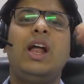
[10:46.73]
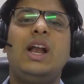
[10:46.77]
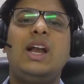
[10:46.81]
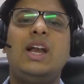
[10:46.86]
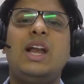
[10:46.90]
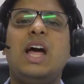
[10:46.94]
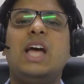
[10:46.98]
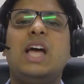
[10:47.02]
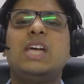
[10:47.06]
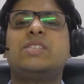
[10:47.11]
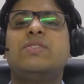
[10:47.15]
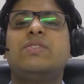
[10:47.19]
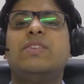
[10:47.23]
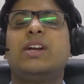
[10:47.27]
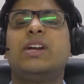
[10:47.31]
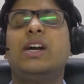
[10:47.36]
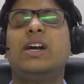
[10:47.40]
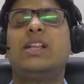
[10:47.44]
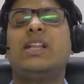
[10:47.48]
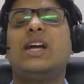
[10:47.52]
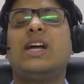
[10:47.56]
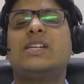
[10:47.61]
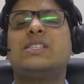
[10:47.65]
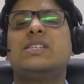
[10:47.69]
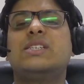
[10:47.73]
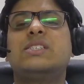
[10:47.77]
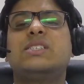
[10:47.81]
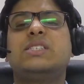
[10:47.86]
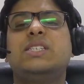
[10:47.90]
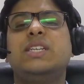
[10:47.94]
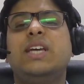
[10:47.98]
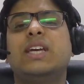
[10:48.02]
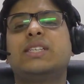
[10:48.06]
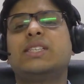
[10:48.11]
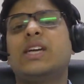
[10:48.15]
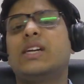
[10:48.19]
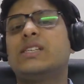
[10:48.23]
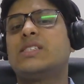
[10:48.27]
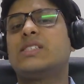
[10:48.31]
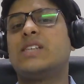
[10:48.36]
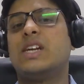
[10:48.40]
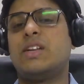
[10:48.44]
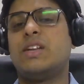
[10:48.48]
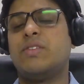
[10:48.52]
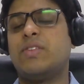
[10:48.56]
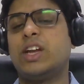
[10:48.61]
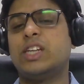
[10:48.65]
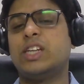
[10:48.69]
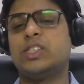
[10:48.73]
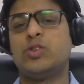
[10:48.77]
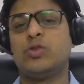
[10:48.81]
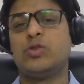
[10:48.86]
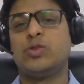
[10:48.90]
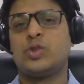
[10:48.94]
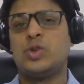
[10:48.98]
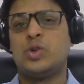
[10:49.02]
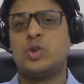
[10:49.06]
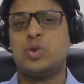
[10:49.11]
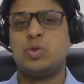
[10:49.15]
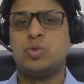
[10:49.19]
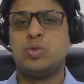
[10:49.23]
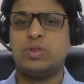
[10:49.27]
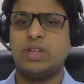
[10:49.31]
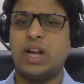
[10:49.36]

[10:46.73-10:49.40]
Last we did, that's a CSR certification who should do.